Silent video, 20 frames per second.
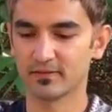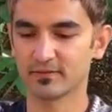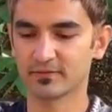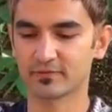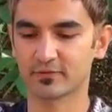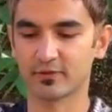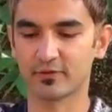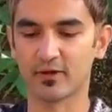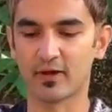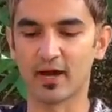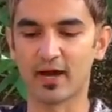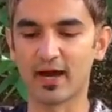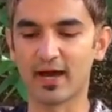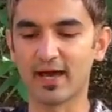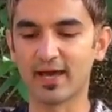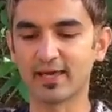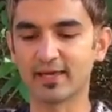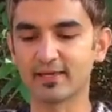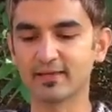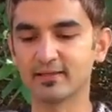So
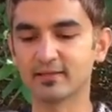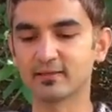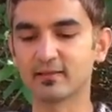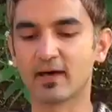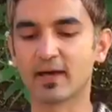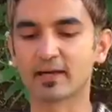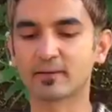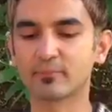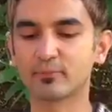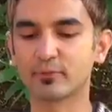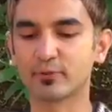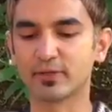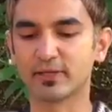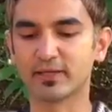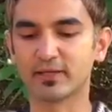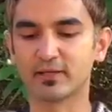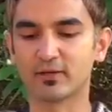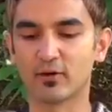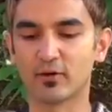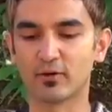I like putting
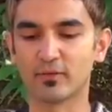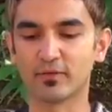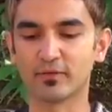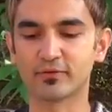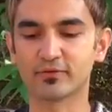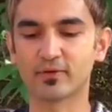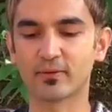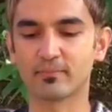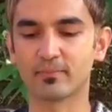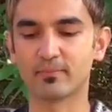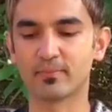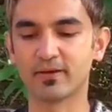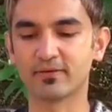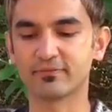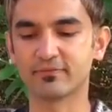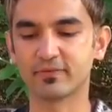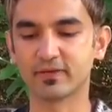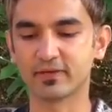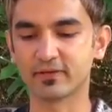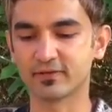it on the top of my
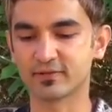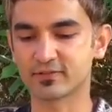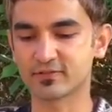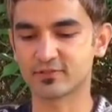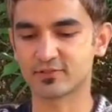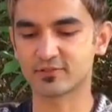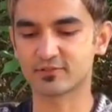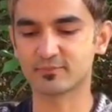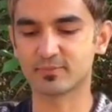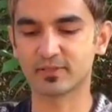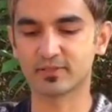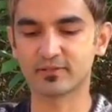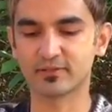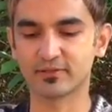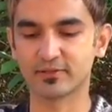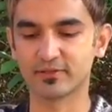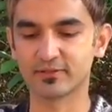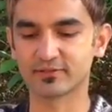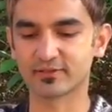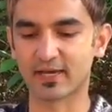fingers just
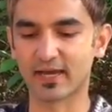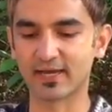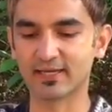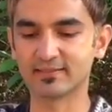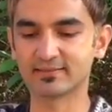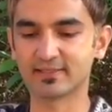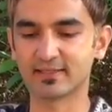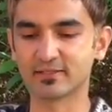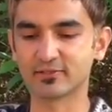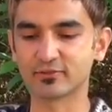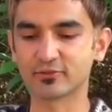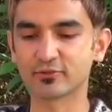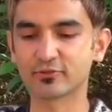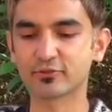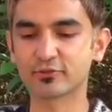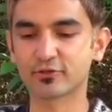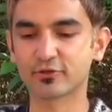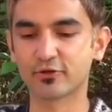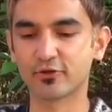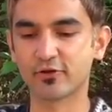because I tend to
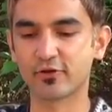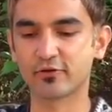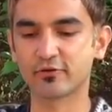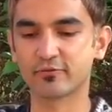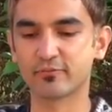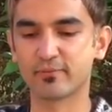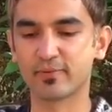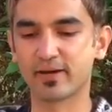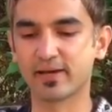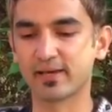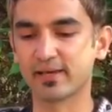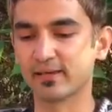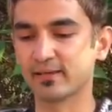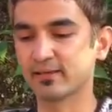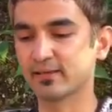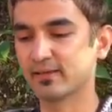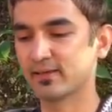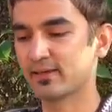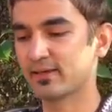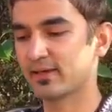curve my
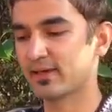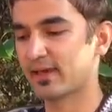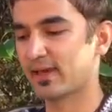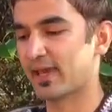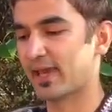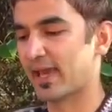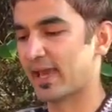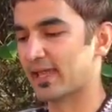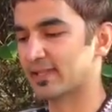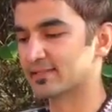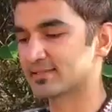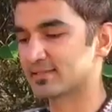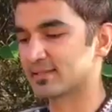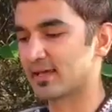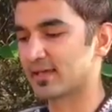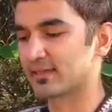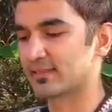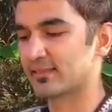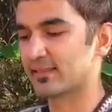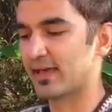hands
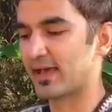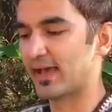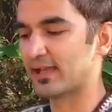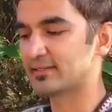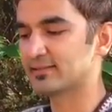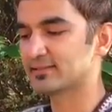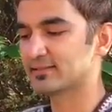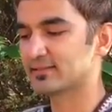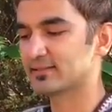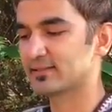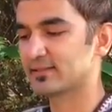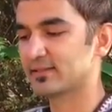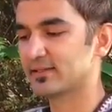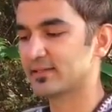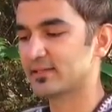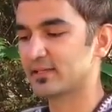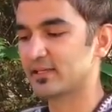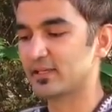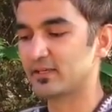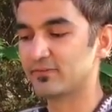like that
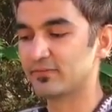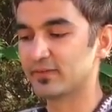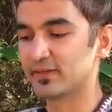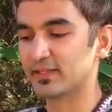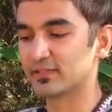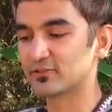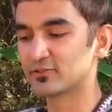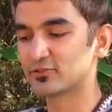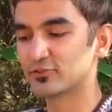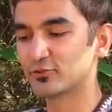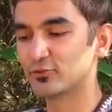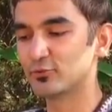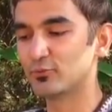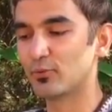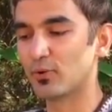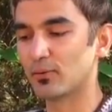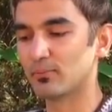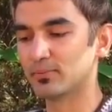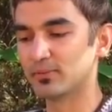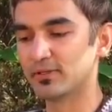if it gets too
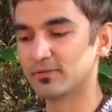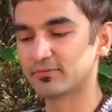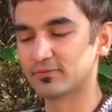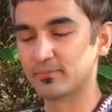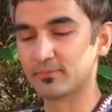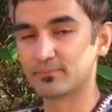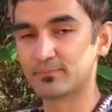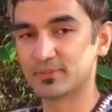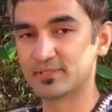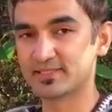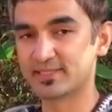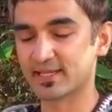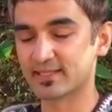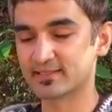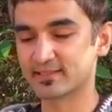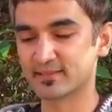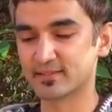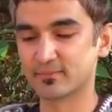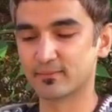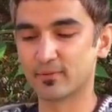wobbly, from
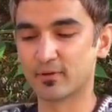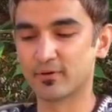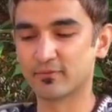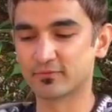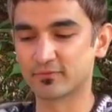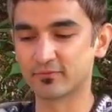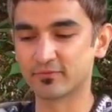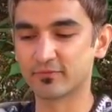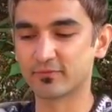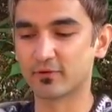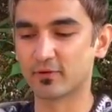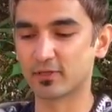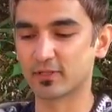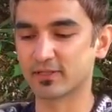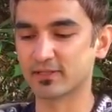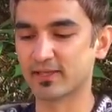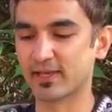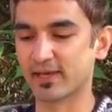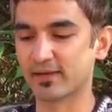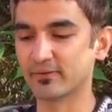protecting the ball from falling
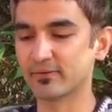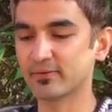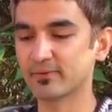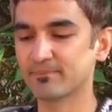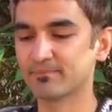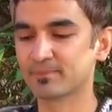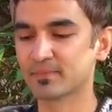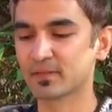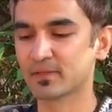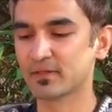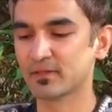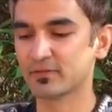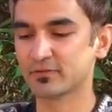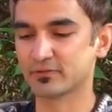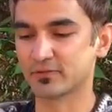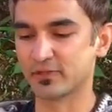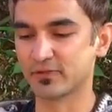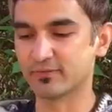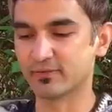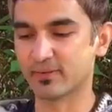down.
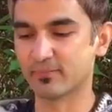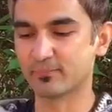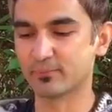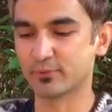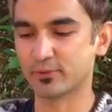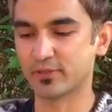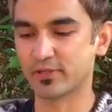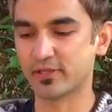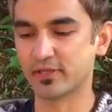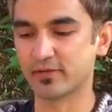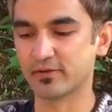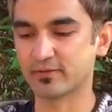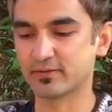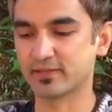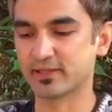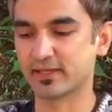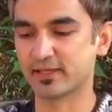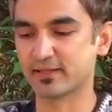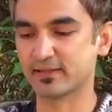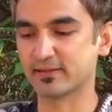So if I put it here,
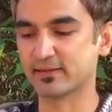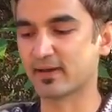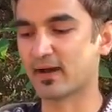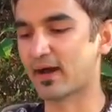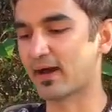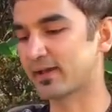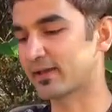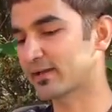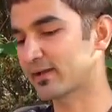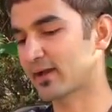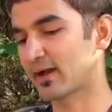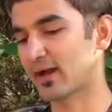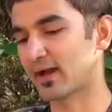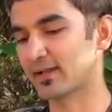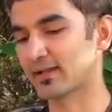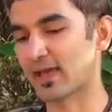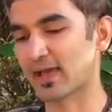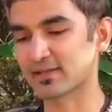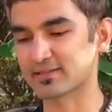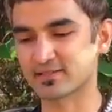then I
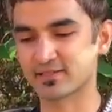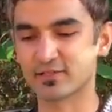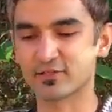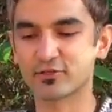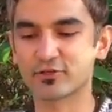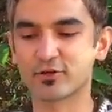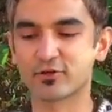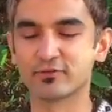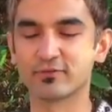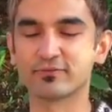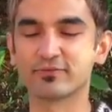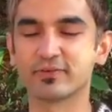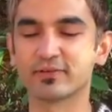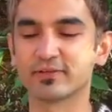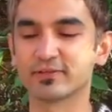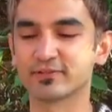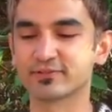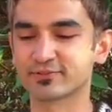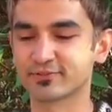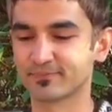can't actually curve the
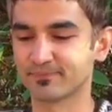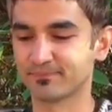fingers.